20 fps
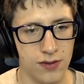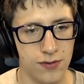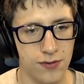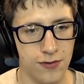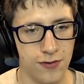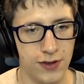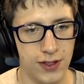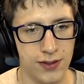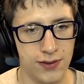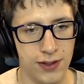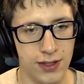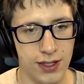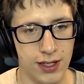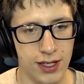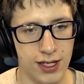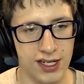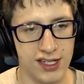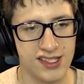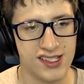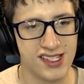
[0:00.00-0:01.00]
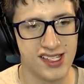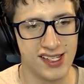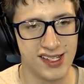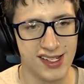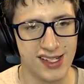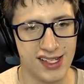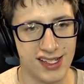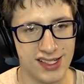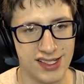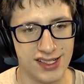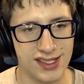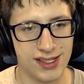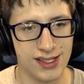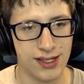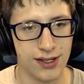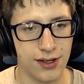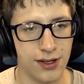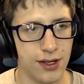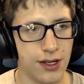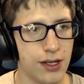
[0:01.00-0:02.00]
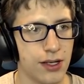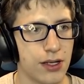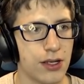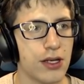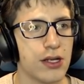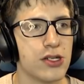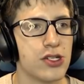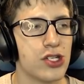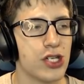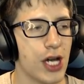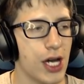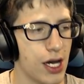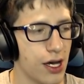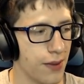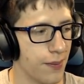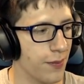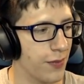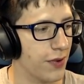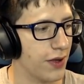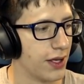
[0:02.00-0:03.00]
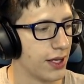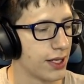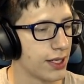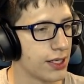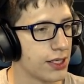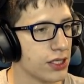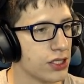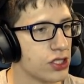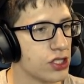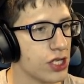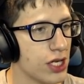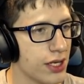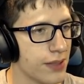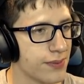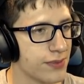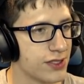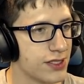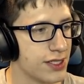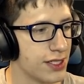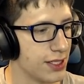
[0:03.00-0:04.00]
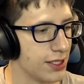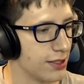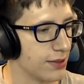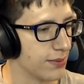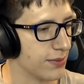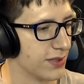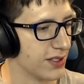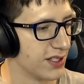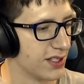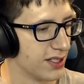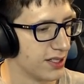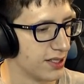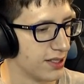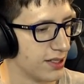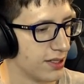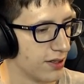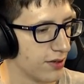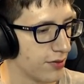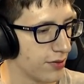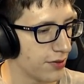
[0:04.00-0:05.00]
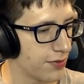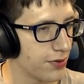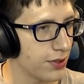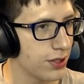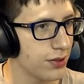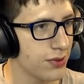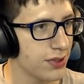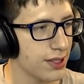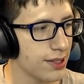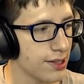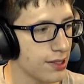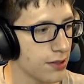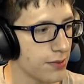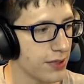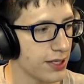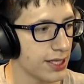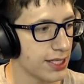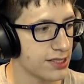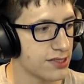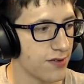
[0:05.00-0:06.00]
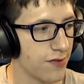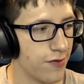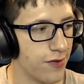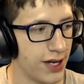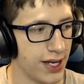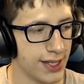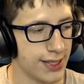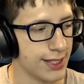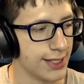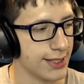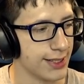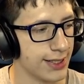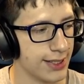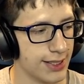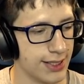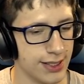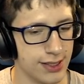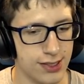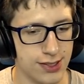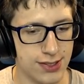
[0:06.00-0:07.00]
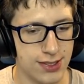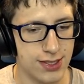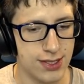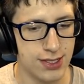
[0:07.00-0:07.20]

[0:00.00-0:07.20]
Very nice. Good job. Good job, team. But if we do it a little bit less violently and just